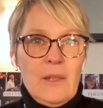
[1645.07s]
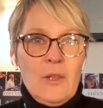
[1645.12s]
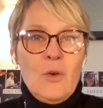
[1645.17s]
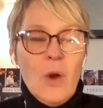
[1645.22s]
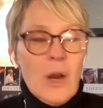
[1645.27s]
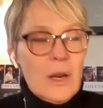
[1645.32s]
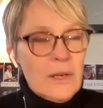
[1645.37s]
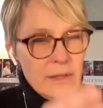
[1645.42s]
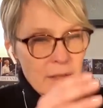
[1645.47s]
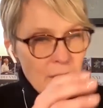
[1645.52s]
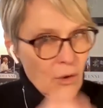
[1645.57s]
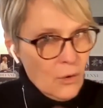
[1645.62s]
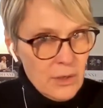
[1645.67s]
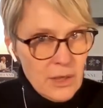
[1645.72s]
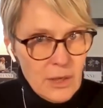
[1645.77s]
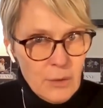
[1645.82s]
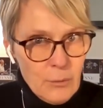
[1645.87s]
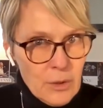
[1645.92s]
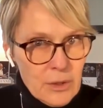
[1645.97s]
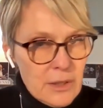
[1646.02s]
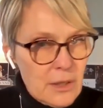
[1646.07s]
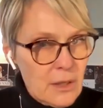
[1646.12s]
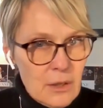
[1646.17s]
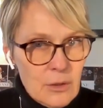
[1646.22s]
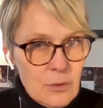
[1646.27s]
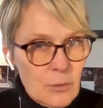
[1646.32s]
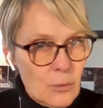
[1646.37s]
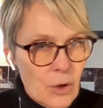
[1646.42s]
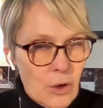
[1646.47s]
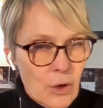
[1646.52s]
You are the only one
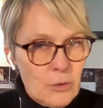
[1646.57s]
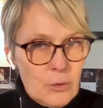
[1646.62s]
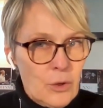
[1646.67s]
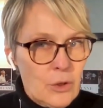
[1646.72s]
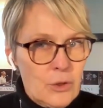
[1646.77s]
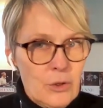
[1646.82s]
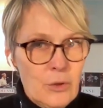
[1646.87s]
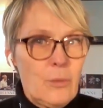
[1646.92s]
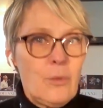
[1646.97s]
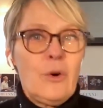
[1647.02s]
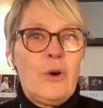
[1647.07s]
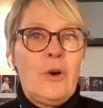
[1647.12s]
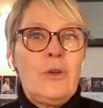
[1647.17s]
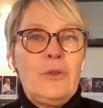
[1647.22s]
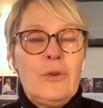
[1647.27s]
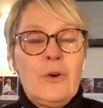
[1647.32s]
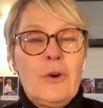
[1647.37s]
on